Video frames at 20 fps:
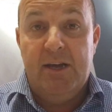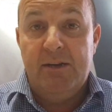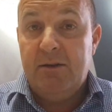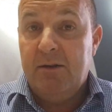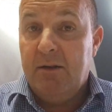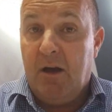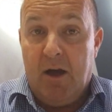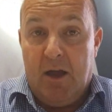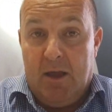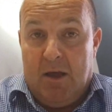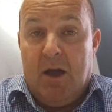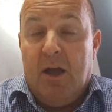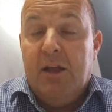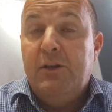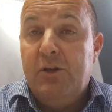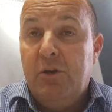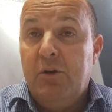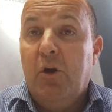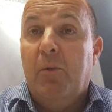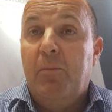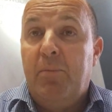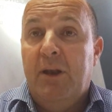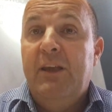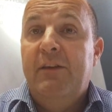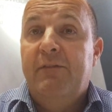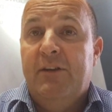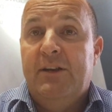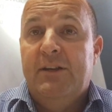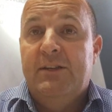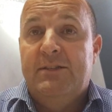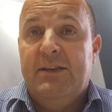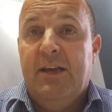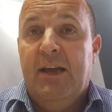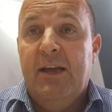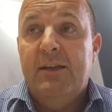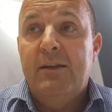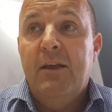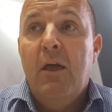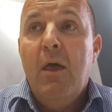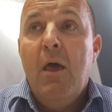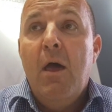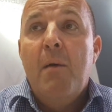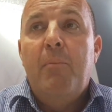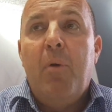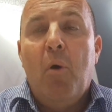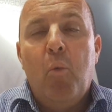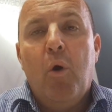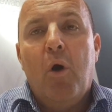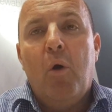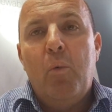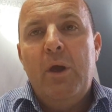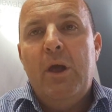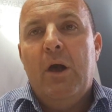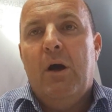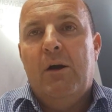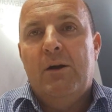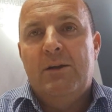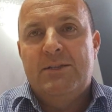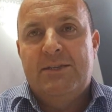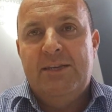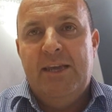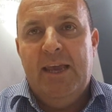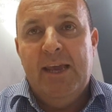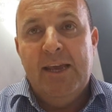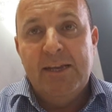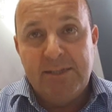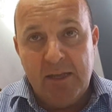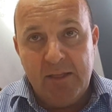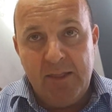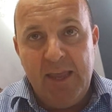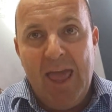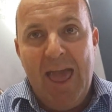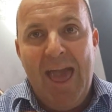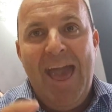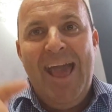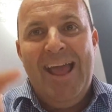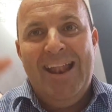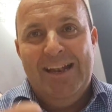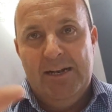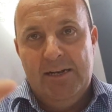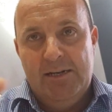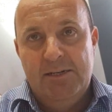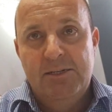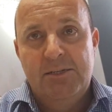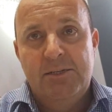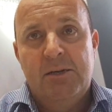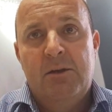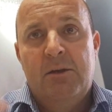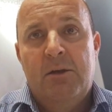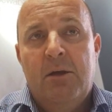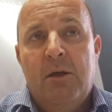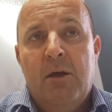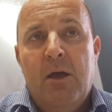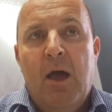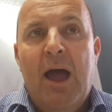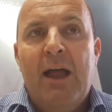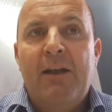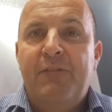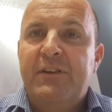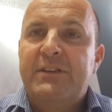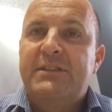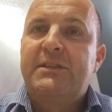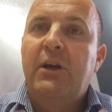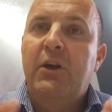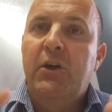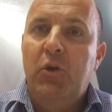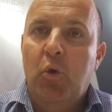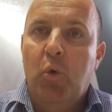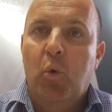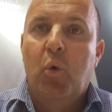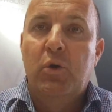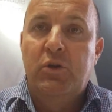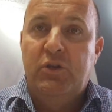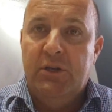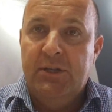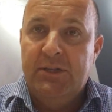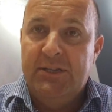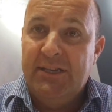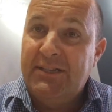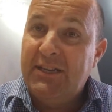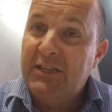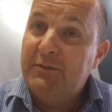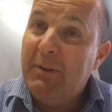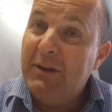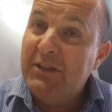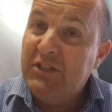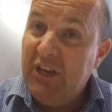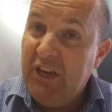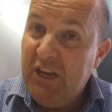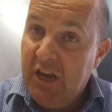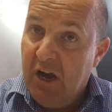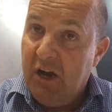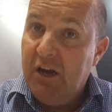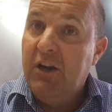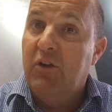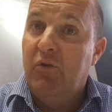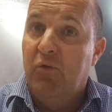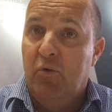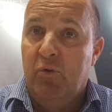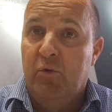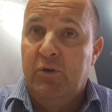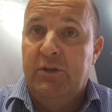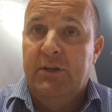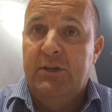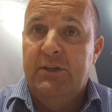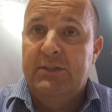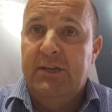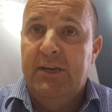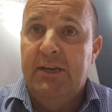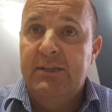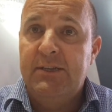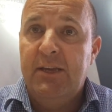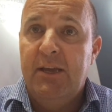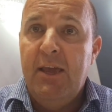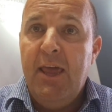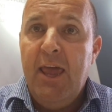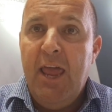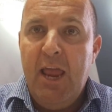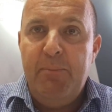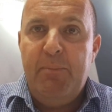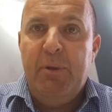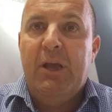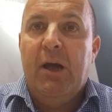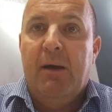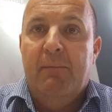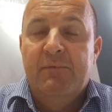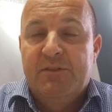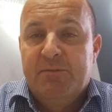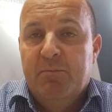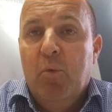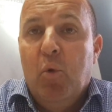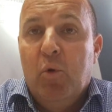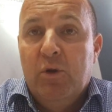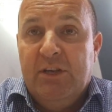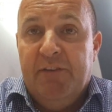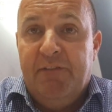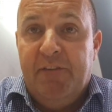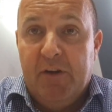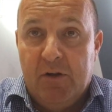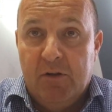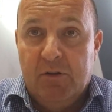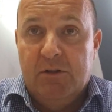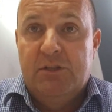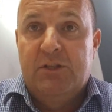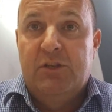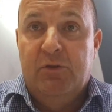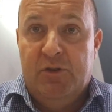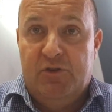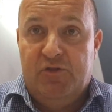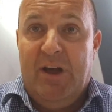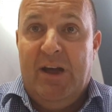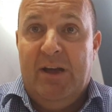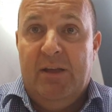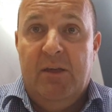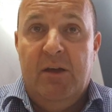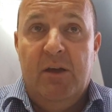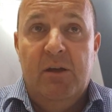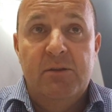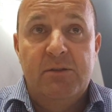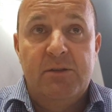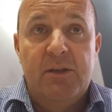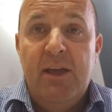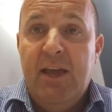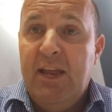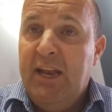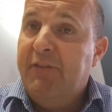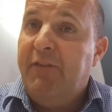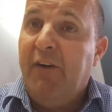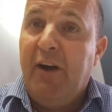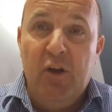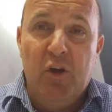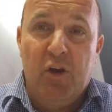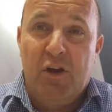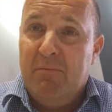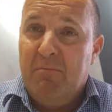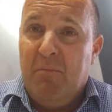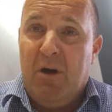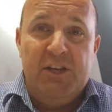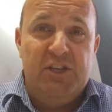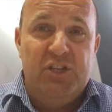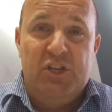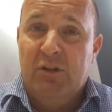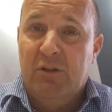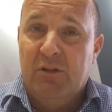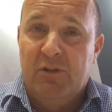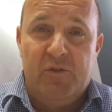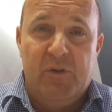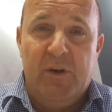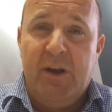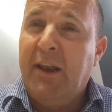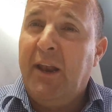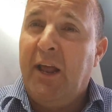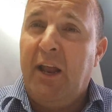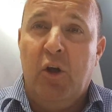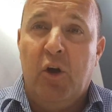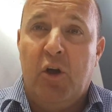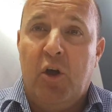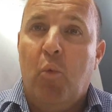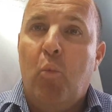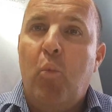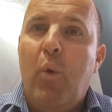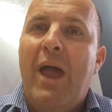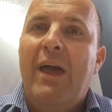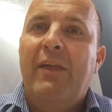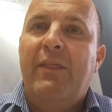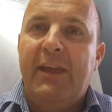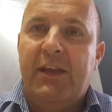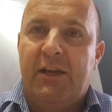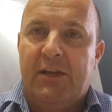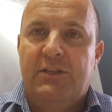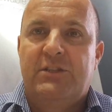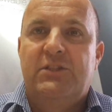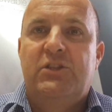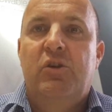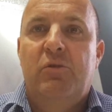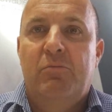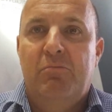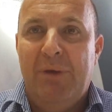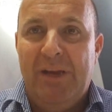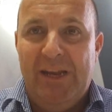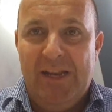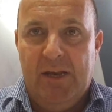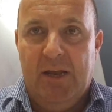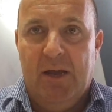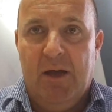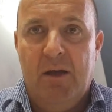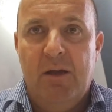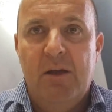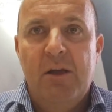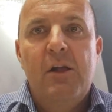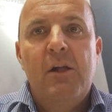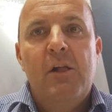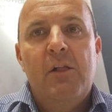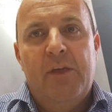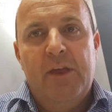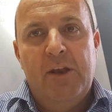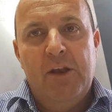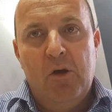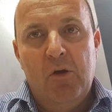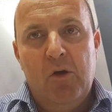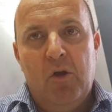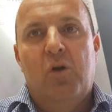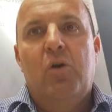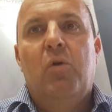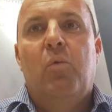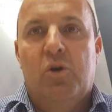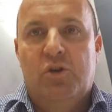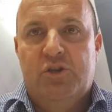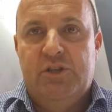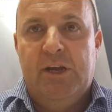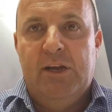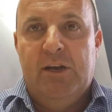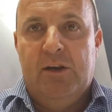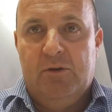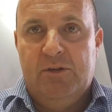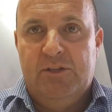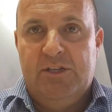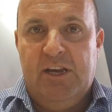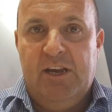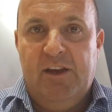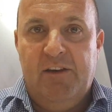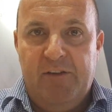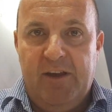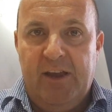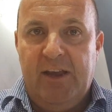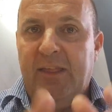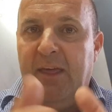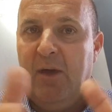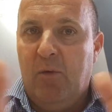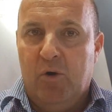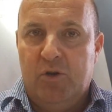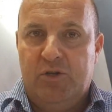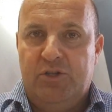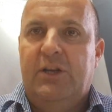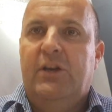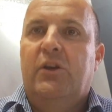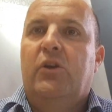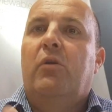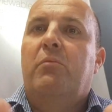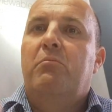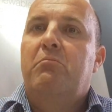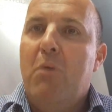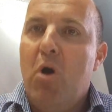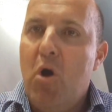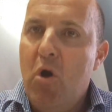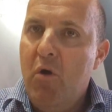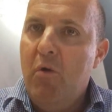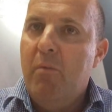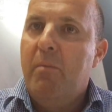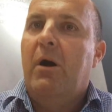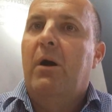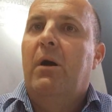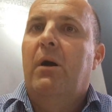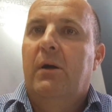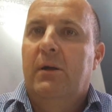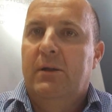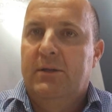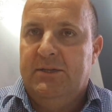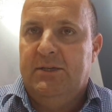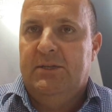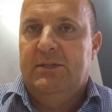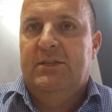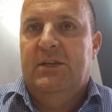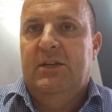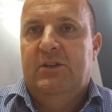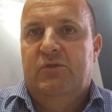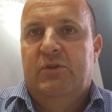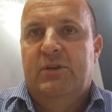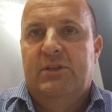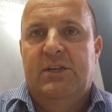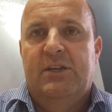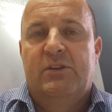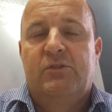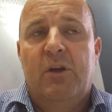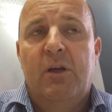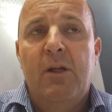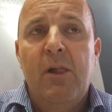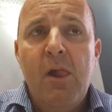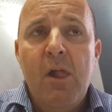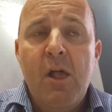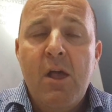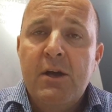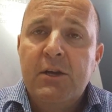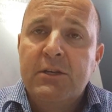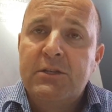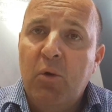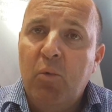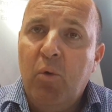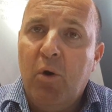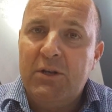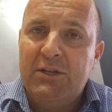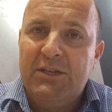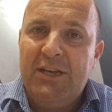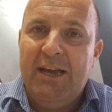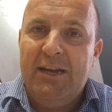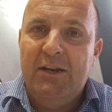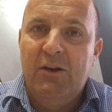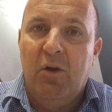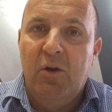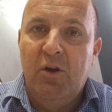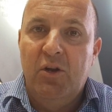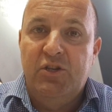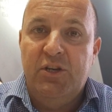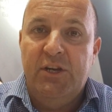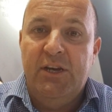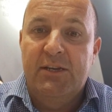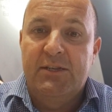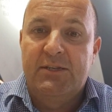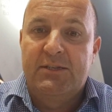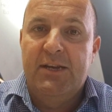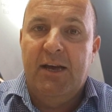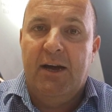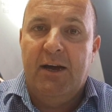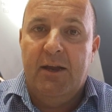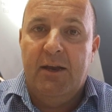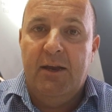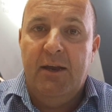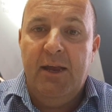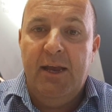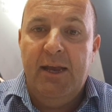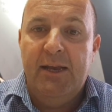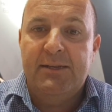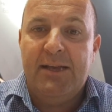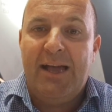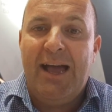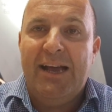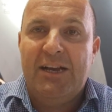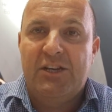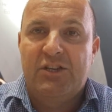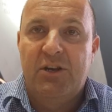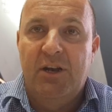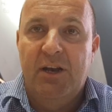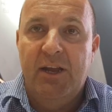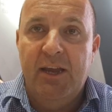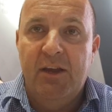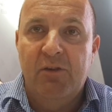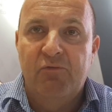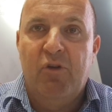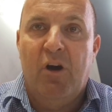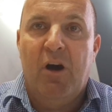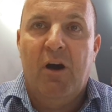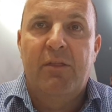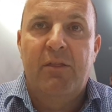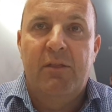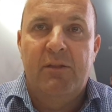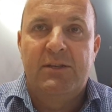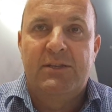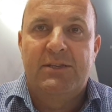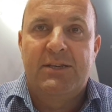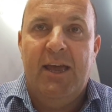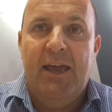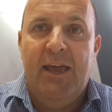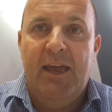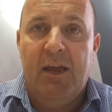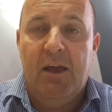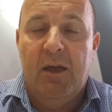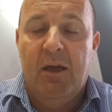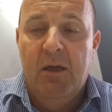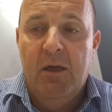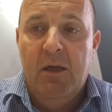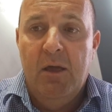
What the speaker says: dead. I do not believe it is dead. But what we are seeing is at the end, and for certain audiences, especially younger audiences, it becomes more difficult to attract those. And if I look at my children and I look at where they consume media, they're no longer watching it on TV, they're watching it on mobiles, etc., etc. So what technology has done is actually, rather than saying